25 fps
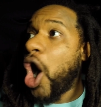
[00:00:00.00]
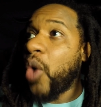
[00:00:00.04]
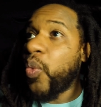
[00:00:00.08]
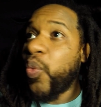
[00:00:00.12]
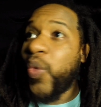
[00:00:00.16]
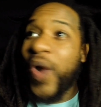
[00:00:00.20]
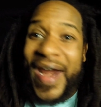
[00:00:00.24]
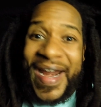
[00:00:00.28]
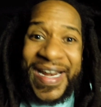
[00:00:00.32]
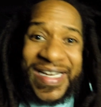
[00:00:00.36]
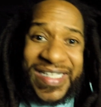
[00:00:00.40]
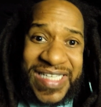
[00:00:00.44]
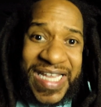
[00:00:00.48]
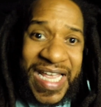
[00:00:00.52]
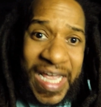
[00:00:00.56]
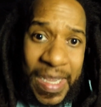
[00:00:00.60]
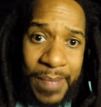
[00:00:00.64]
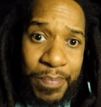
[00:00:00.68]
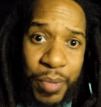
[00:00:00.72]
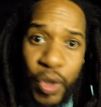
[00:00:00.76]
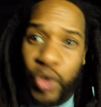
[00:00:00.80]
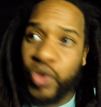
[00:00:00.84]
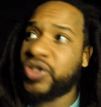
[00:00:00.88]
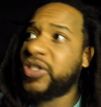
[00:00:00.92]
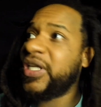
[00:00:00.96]
are wearing
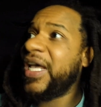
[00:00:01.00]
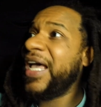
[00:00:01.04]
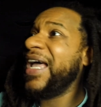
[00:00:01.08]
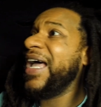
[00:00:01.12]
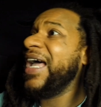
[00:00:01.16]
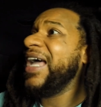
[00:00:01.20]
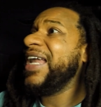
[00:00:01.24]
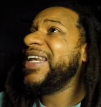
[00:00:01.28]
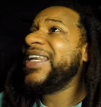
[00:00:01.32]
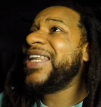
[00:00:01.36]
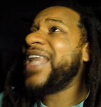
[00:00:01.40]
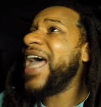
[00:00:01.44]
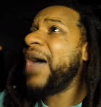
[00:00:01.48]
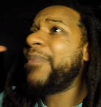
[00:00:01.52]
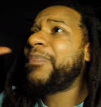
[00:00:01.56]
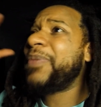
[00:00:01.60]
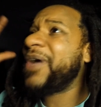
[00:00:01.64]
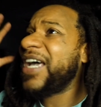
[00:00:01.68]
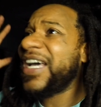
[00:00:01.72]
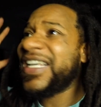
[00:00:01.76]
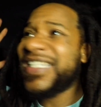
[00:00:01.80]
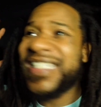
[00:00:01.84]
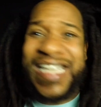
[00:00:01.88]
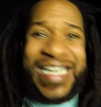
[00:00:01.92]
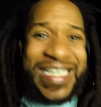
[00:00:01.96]
Tim boots not
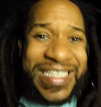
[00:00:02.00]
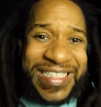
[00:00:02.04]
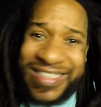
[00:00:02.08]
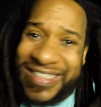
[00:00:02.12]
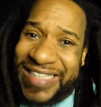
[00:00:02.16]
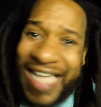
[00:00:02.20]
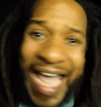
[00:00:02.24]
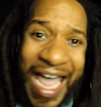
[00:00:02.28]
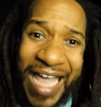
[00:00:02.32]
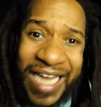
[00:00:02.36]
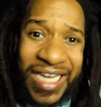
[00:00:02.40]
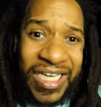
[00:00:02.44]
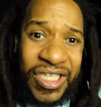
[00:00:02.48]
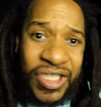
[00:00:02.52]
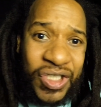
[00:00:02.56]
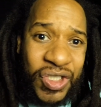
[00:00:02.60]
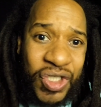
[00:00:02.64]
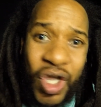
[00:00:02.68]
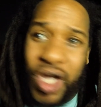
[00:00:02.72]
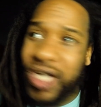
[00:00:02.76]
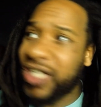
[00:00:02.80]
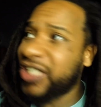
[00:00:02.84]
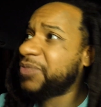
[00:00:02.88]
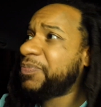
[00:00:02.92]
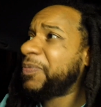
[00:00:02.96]
because of the style in New
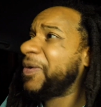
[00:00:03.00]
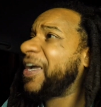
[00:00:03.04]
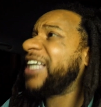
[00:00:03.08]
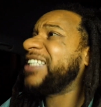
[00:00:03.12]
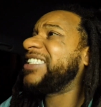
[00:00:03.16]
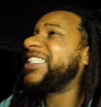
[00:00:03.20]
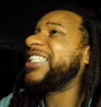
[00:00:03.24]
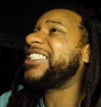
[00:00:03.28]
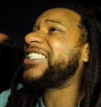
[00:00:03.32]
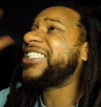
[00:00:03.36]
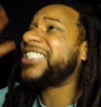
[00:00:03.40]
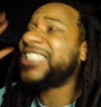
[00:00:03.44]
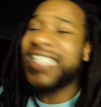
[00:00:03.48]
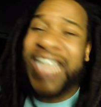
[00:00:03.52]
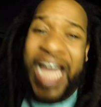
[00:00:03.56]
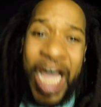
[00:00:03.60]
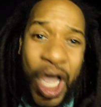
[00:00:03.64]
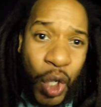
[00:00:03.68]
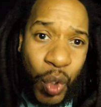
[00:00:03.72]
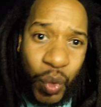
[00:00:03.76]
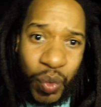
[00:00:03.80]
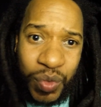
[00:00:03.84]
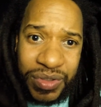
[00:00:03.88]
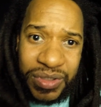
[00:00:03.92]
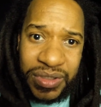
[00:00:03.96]
York, it's because it
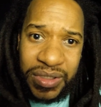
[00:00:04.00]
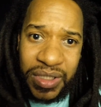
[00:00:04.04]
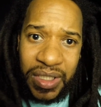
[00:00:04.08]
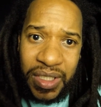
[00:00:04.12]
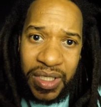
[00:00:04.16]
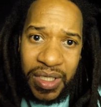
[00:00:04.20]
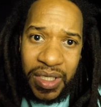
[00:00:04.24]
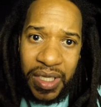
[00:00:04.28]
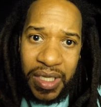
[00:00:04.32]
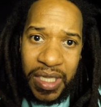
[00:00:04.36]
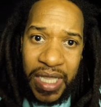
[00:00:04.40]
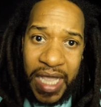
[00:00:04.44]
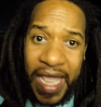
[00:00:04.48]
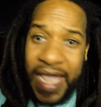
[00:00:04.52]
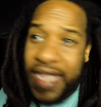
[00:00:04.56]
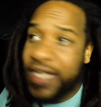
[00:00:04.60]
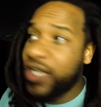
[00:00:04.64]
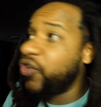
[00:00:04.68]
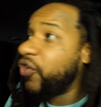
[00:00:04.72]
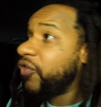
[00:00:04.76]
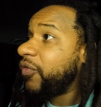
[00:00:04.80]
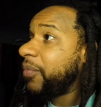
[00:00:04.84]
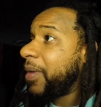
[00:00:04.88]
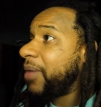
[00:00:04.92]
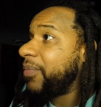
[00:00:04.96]
snows. And
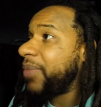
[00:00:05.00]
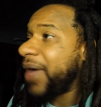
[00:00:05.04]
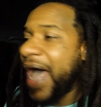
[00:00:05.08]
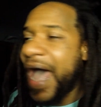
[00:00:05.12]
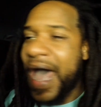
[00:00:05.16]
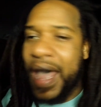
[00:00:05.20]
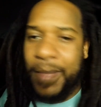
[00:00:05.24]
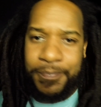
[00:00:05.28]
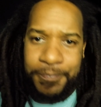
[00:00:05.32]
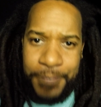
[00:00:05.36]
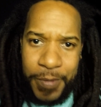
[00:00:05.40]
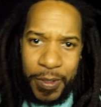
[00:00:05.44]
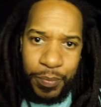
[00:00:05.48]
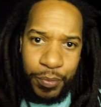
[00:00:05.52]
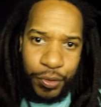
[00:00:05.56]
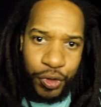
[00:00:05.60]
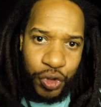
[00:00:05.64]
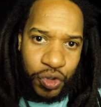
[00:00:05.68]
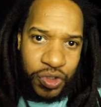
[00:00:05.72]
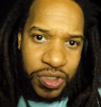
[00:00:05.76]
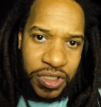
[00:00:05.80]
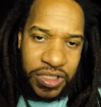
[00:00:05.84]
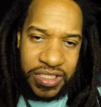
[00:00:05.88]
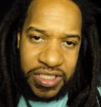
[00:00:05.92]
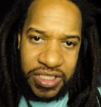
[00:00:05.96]
you remember how people
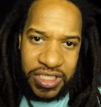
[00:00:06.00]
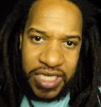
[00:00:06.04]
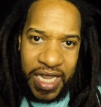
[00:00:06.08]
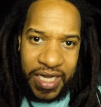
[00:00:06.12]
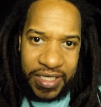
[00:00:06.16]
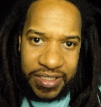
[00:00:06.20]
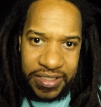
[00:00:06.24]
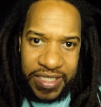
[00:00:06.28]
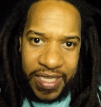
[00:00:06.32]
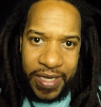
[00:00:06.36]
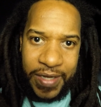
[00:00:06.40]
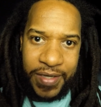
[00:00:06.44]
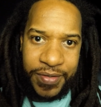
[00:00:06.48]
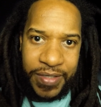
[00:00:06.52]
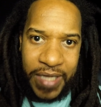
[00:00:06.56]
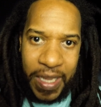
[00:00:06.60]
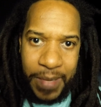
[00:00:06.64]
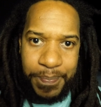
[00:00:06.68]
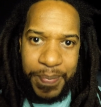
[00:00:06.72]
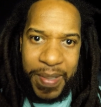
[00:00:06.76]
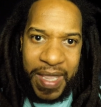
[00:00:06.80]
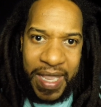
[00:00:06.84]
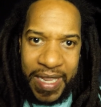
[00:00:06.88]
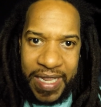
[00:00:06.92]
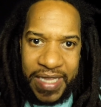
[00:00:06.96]
used to tuck their
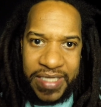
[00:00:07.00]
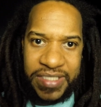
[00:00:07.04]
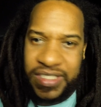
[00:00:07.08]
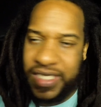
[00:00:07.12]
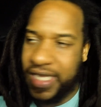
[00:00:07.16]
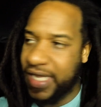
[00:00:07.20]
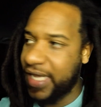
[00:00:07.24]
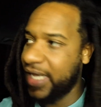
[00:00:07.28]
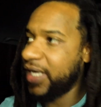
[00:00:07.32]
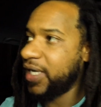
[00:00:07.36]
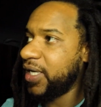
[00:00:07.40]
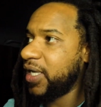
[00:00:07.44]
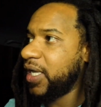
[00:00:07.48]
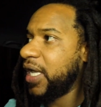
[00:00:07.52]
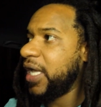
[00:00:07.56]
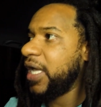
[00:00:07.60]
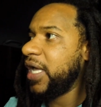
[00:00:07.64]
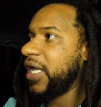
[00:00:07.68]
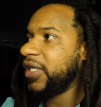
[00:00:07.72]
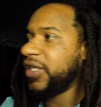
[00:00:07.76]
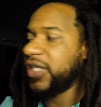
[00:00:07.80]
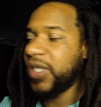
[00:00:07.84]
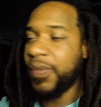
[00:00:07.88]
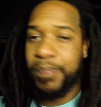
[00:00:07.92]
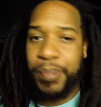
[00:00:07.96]
pants in
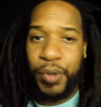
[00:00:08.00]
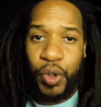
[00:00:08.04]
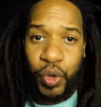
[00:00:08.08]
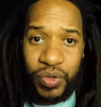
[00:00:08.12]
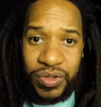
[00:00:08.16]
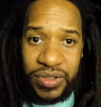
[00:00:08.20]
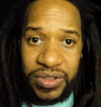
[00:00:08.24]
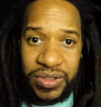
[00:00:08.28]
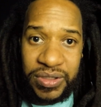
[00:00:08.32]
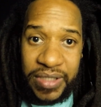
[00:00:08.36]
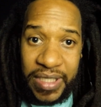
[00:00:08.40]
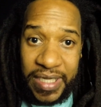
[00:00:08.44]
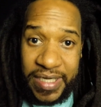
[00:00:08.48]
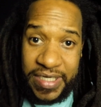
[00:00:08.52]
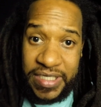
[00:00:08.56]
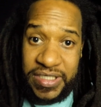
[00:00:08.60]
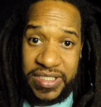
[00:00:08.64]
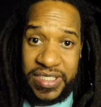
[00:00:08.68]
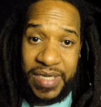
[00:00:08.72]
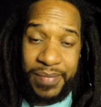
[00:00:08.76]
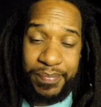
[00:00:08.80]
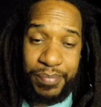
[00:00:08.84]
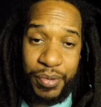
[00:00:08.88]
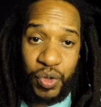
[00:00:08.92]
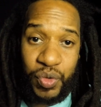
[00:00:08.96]
the boots, in the
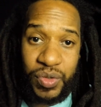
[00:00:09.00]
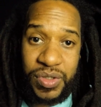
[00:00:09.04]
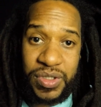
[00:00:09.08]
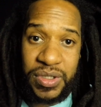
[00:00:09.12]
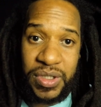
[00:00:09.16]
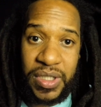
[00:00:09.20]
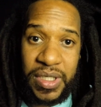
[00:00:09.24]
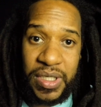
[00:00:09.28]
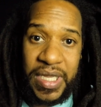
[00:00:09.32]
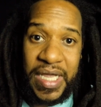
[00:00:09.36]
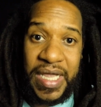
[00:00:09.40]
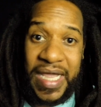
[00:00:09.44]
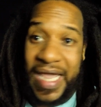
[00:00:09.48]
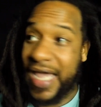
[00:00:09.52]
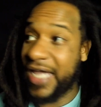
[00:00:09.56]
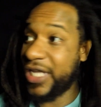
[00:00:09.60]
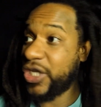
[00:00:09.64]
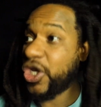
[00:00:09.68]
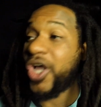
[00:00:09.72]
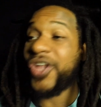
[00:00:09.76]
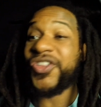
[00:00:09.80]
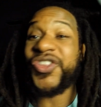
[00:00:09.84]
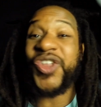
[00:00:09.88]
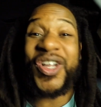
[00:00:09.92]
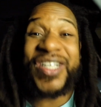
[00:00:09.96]
Tim boots? And
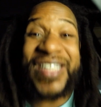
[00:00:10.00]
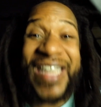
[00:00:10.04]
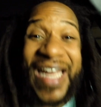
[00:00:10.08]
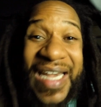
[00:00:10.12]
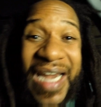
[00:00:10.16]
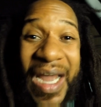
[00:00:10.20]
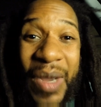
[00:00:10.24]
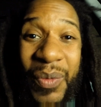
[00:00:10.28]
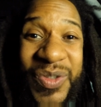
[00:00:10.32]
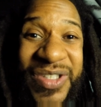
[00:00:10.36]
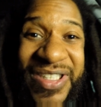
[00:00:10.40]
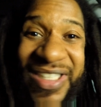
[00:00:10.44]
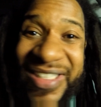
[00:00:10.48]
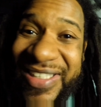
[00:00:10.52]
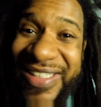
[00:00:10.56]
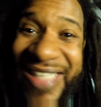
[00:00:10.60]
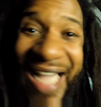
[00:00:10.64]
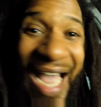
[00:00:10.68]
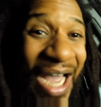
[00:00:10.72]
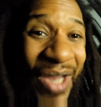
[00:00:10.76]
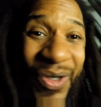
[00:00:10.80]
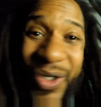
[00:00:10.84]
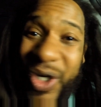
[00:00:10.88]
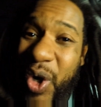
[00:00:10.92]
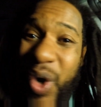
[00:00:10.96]
y'all thought that was a
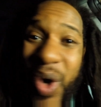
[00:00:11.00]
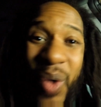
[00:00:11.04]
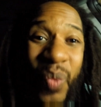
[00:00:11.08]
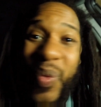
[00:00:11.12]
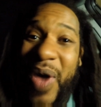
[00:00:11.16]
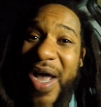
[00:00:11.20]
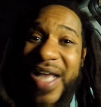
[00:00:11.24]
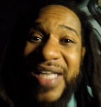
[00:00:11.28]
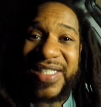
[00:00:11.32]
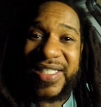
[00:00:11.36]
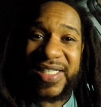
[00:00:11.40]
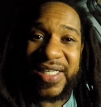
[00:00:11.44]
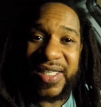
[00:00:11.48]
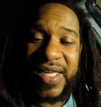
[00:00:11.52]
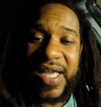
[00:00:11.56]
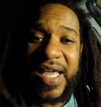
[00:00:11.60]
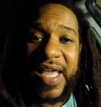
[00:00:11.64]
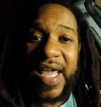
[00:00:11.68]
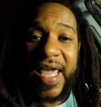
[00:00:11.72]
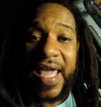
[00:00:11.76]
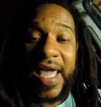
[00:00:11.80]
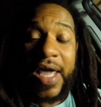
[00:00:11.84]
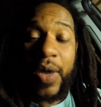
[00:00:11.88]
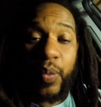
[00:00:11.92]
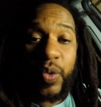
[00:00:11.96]
style? No, it wasn't.
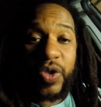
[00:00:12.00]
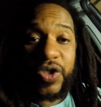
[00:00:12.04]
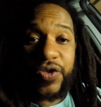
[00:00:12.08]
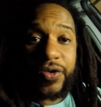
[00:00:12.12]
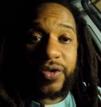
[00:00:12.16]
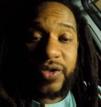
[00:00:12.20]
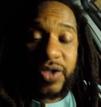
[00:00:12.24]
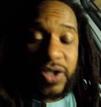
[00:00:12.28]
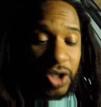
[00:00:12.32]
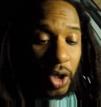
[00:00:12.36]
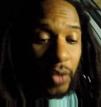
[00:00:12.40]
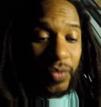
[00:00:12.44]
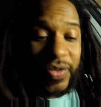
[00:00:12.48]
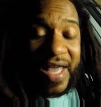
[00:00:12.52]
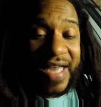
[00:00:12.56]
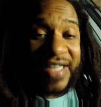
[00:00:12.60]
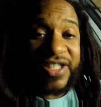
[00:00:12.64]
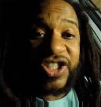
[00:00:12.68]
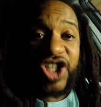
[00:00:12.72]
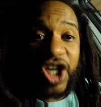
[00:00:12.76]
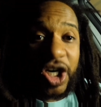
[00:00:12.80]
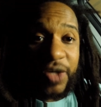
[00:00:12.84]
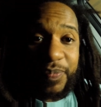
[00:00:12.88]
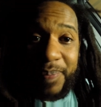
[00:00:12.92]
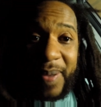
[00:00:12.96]
It was so
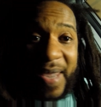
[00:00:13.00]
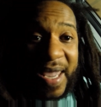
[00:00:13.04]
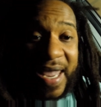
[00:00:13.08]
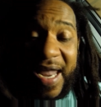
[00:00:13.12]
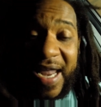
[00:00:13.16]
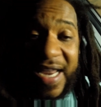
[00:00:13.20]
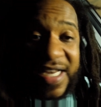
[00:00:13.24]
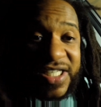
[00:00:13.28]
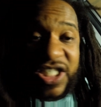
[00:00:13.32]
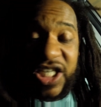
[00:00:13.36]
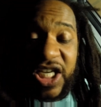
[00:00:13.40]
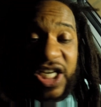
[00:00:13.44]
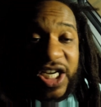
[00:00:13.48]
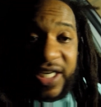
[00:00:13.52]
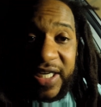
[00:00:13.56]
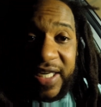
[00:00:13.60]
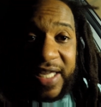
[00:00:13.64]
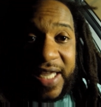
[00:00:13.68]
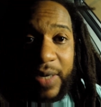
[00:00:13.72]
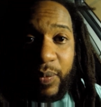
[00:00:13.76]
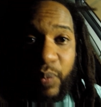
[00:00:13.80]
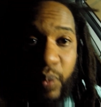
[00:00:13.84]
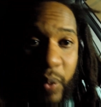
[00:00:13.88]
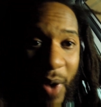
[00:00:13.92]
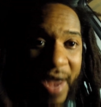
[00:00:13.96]
that your pants couldn't
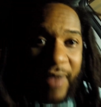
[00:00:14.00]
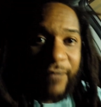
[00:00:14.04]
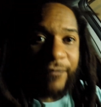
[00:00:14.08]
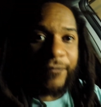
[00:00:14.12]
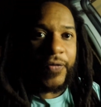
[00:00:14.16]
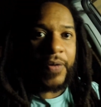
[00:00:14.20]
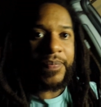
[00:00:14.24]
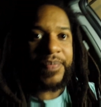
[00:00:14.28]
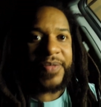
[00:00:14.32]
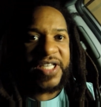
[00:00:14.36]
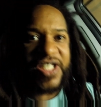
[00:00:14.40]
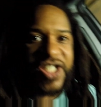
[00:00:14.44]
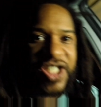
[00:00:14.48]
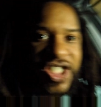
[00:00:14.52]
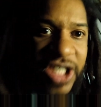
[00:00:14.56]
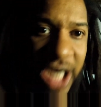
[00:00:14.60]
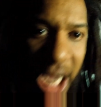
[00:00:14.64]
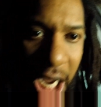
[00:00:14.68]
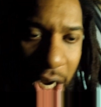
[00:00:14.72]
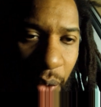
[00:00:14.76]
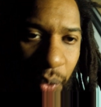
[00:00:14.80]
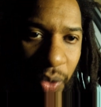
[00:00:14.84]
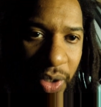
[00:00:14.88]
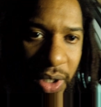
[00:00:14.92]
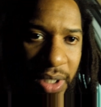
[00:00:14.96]
get wet from the
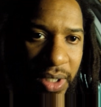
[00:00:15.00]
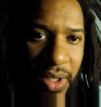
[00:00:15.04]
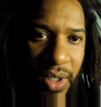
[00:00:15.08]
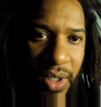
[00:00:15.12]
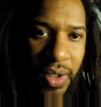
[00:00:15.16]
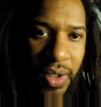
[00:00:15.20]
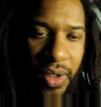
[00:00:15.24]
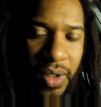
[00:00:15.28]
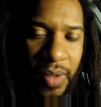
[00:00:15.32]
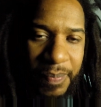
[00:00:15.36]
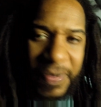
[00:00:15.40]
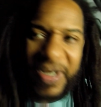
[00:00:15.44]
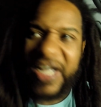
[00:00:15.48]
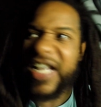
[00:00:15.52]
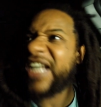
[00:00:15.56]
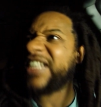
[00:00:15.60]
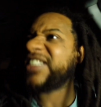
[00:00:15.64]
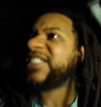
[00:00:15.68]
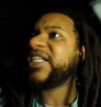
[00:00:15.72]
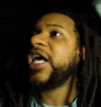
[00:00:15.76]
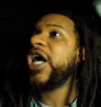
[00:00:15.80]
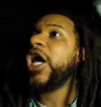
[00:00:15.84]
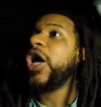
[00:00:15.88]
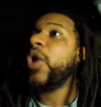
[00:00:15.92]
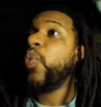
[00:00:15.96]
snow.
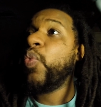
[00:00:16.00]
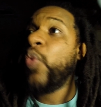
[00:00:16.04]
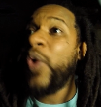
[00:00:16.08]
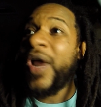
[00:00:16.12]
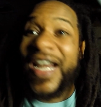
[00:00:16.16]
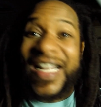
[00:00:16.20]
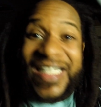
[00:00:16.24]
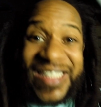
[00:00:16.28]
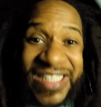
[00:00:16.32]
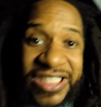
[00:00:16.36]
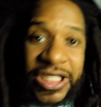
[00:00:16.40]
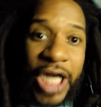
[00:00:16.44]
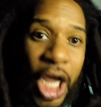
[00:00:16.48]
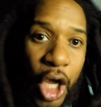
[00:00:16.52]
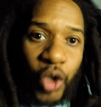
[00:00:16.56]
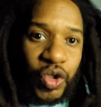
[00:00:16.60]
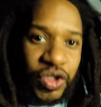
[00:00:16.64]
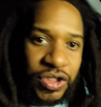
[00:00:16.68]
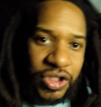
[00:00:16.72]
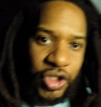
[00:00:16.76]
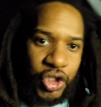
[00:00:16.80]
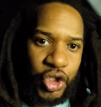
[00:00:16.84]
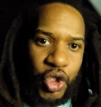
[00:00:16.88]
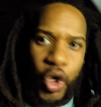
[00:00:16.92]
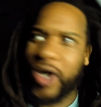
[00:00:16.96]
Because when it
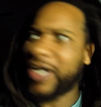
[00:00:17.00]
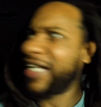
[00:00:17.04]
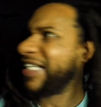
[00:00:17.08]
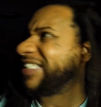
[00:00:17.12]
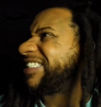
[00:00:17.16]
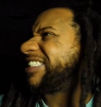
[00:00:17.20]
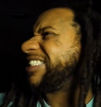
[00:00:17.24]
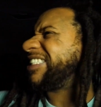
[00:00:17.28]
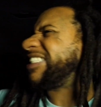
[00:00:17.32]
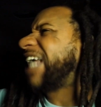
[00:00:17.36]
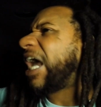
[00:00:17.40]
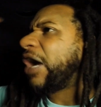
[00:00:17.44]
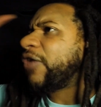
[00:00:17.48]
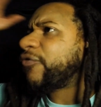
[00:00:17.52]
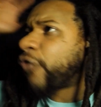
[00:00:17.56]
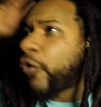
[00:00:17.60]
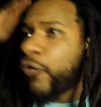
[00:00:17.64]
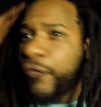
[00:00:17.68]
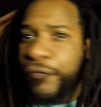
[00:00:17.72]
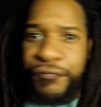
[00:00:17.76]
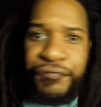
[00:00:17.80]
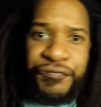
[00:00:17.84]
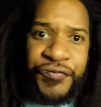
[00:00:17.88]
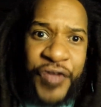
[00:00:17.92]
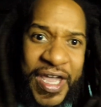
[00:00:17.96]
snows in New York, it's
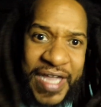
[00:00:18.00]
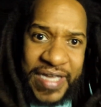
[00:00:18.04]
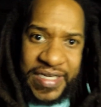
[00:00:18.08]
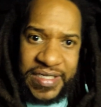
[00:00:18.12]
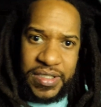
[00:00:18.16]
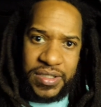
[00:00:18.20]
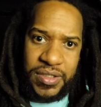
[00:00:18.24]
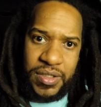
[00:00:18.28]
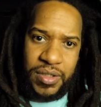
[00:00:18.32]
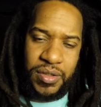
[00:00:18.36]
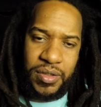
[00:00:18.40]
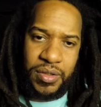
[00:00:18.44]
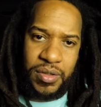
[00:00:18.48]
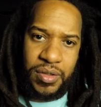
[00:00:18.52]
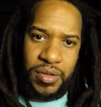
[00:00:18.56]
several feet.